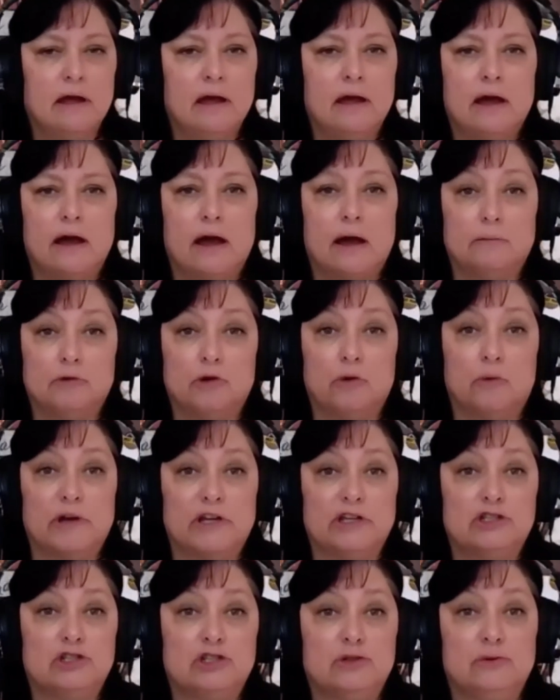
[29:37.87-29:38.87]
I'm
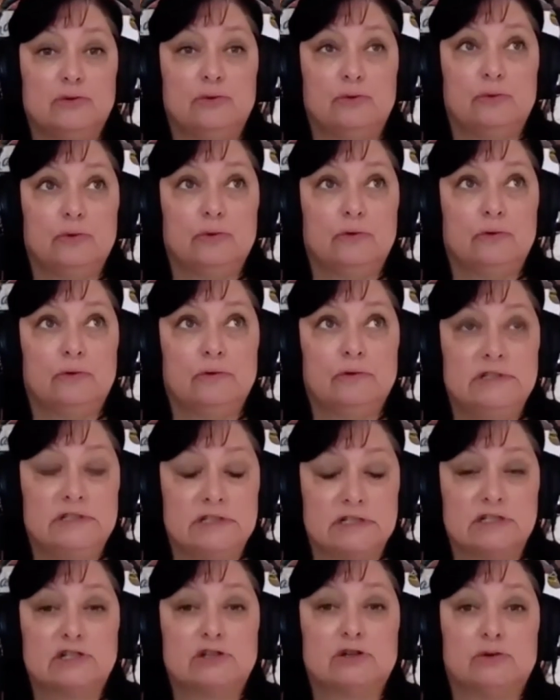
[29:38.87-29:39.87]
going to
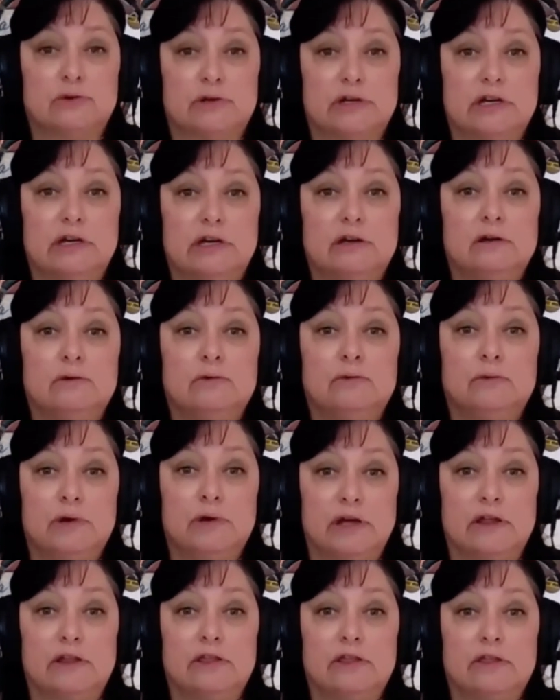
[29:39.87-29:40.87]
disagree
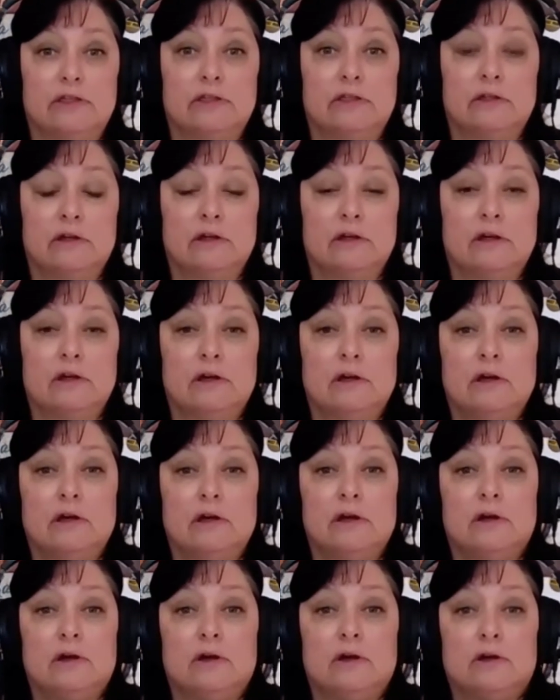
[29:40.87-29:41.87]
with
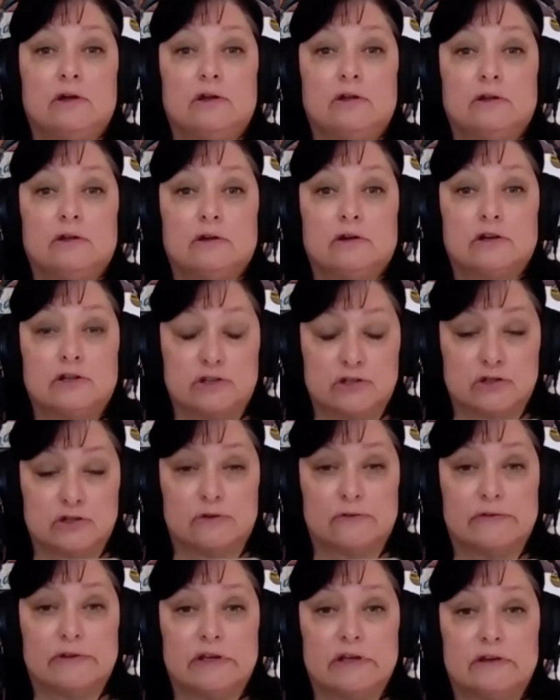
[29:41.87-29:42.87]

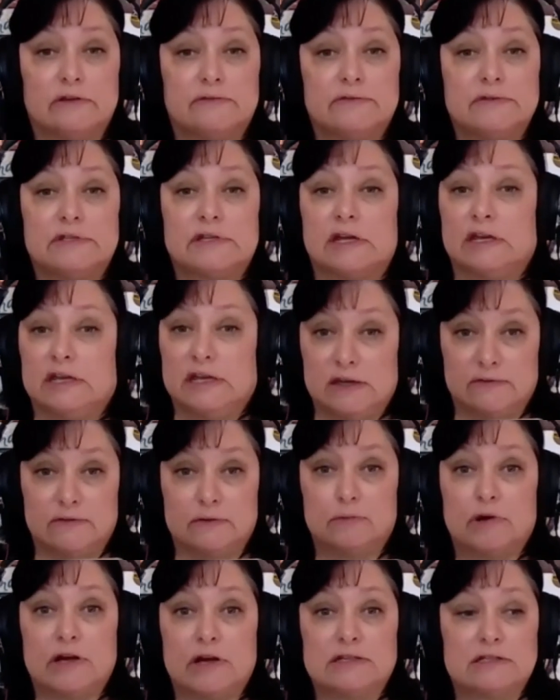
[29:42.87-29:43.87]
conservatives and
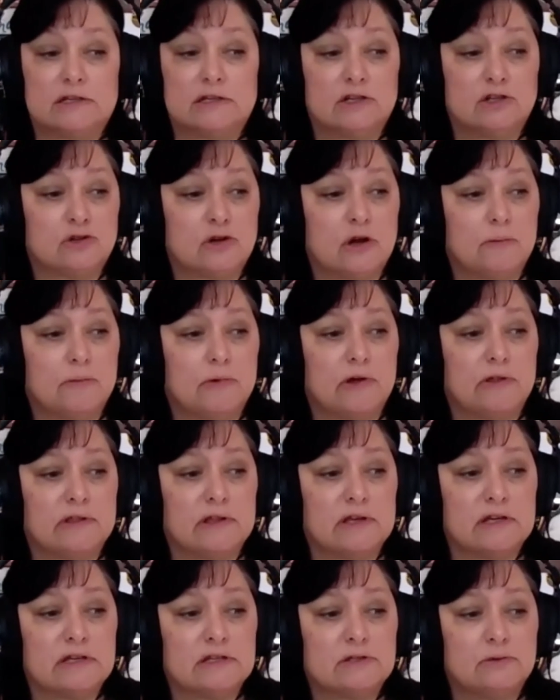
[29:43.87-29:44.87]
even President Trump on
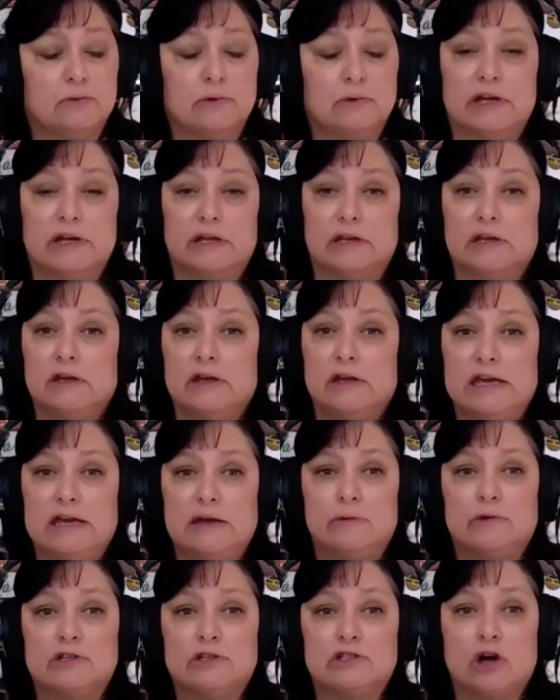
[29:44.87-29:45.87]
this when he
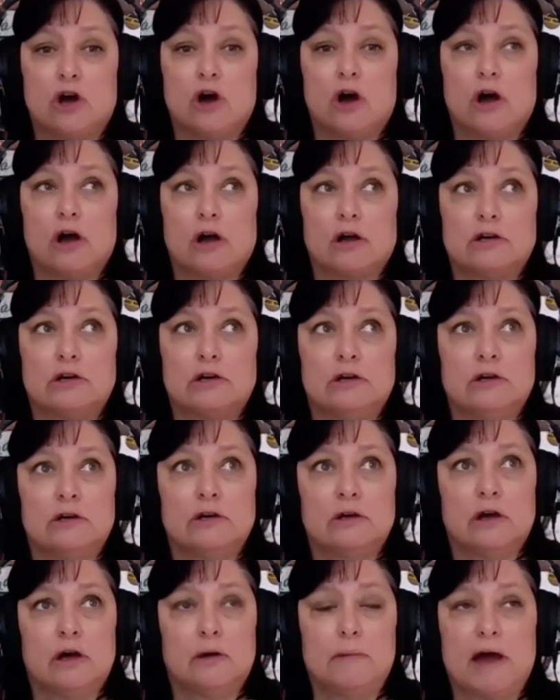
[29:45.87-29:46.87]
would talk
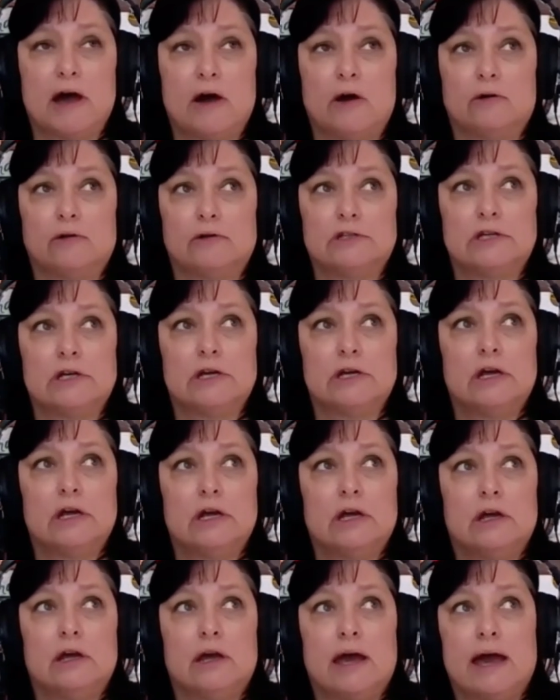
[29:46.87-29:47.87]
about
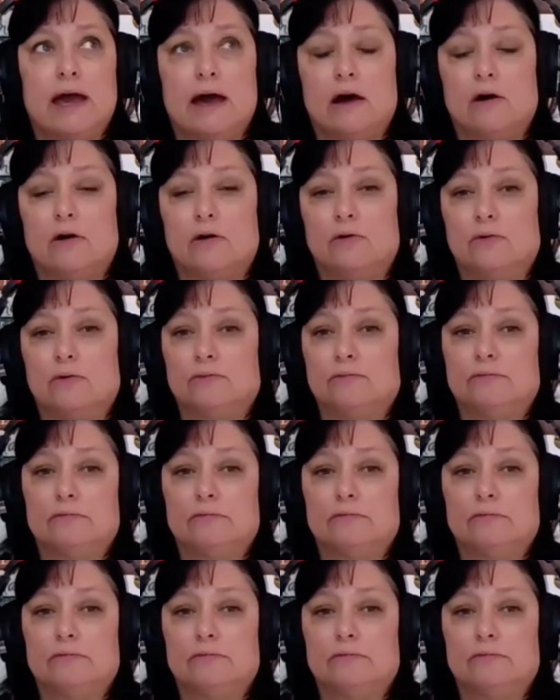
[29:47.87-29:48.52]
how,